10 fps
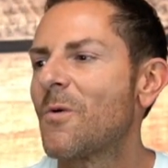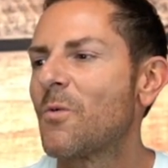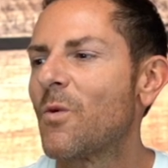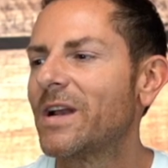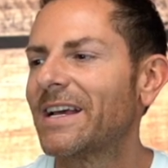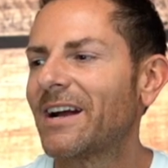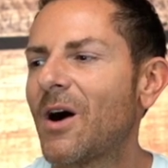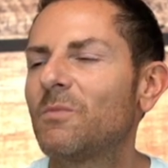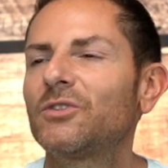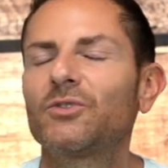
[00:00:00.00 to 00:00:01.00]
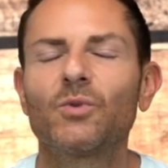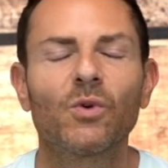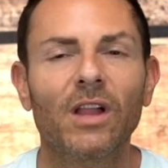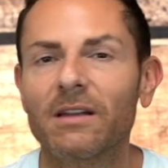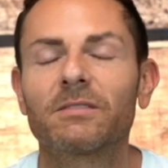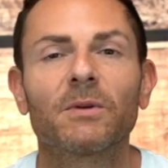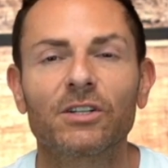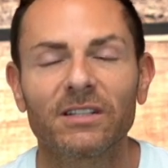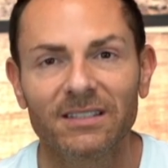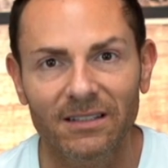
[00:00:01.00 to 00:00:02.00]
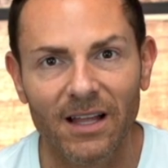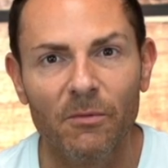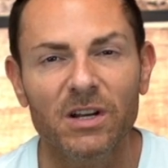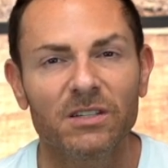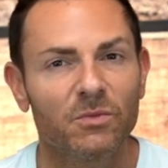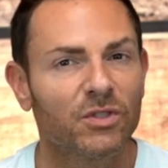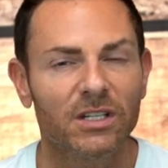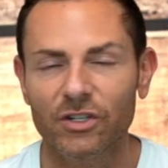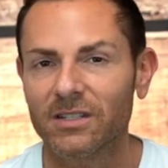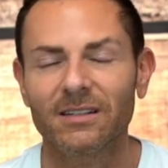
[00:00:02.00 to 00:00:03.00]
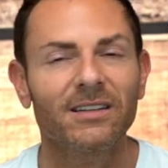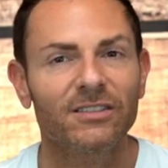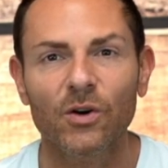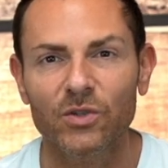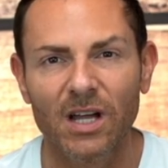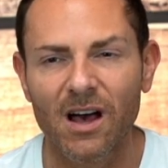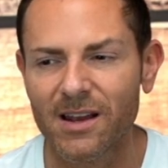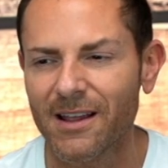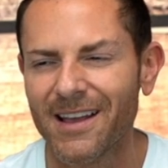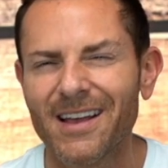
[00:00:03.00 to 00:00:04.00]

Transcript: when it comes to a lot of especially celebrities, musicians, the list goes on.